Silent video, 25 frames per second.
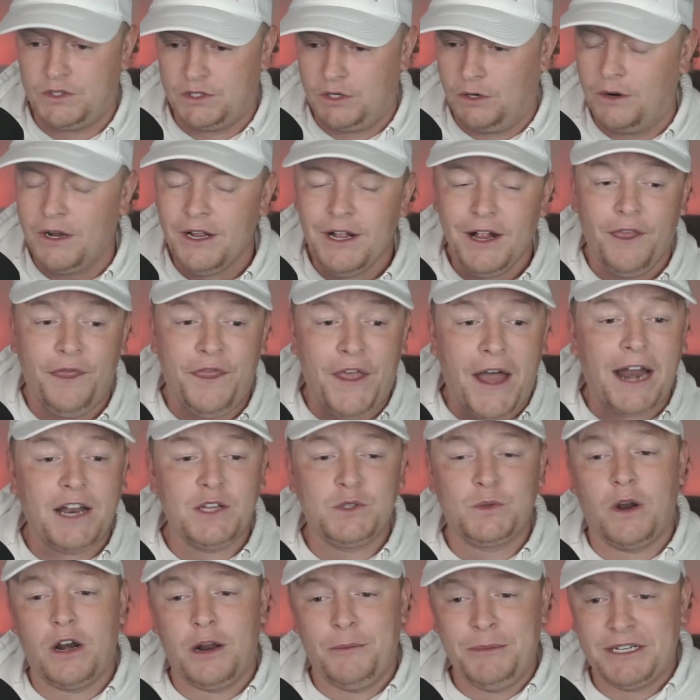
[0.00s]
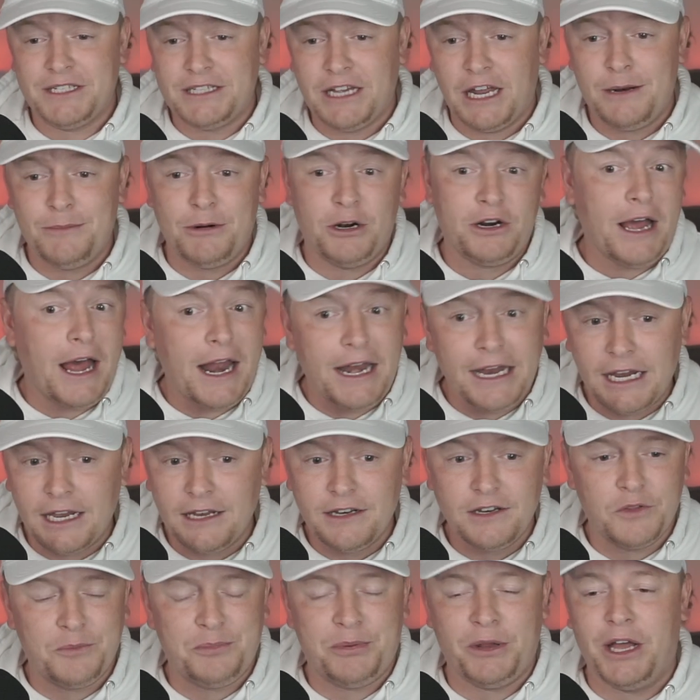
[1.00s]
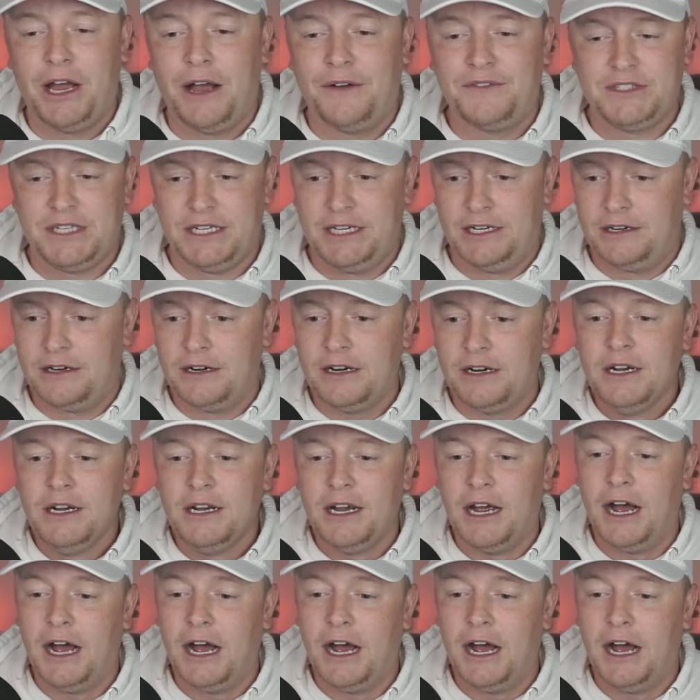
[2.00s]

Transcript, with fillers: So that is what I'm excited about heading into the playoffs here.